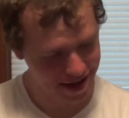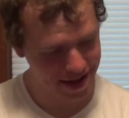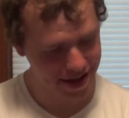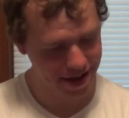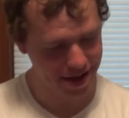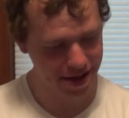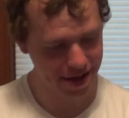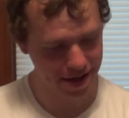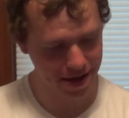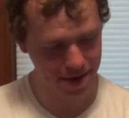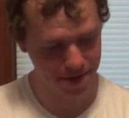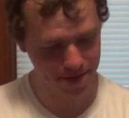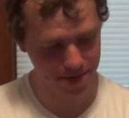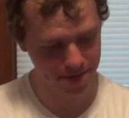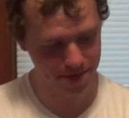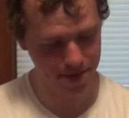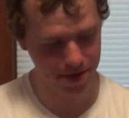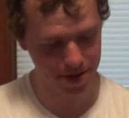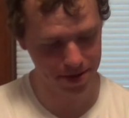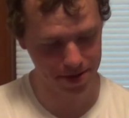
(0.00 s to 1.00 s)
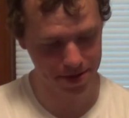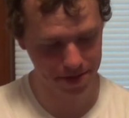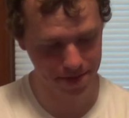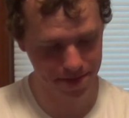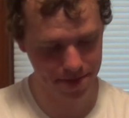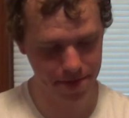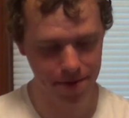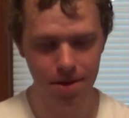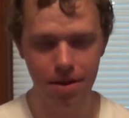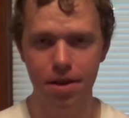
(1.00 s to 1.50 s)
But
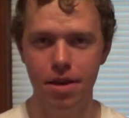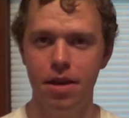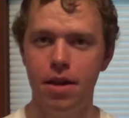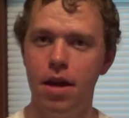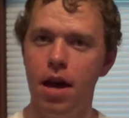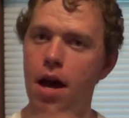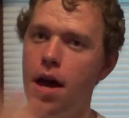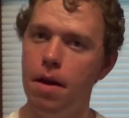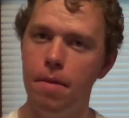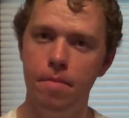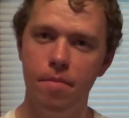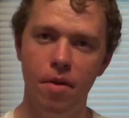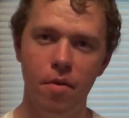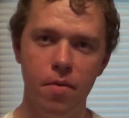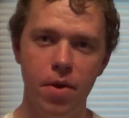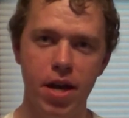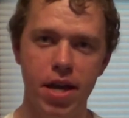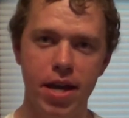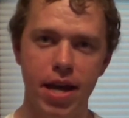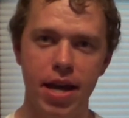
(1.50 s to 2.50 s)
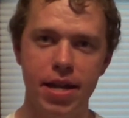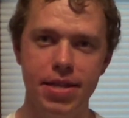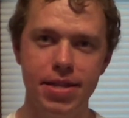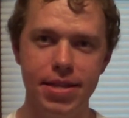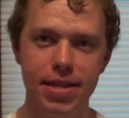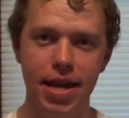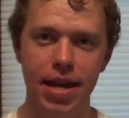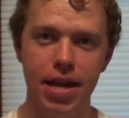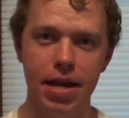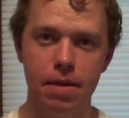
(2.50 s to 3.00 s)
really, I'd
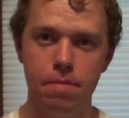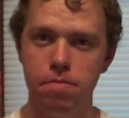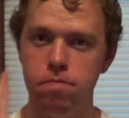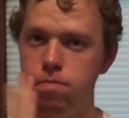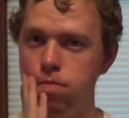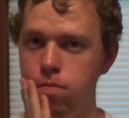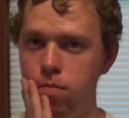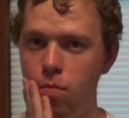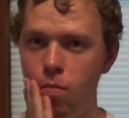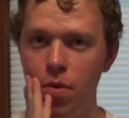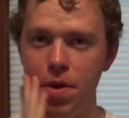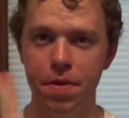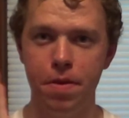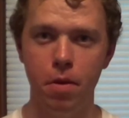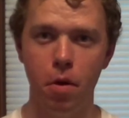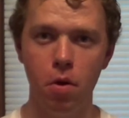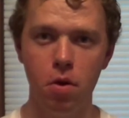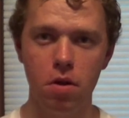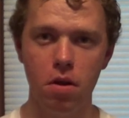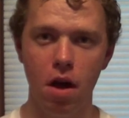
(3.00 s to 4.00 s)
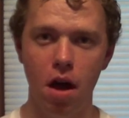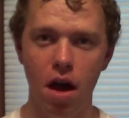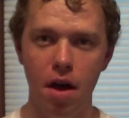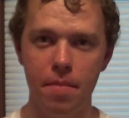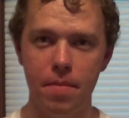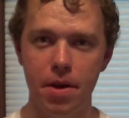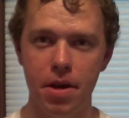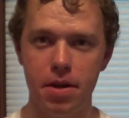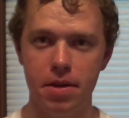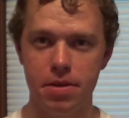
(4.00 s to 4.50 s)
say with
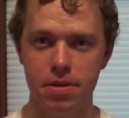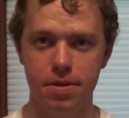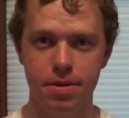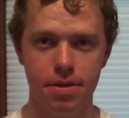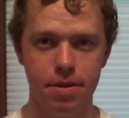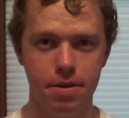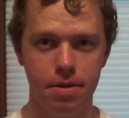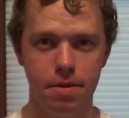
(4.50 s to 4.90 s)
Oklahoma's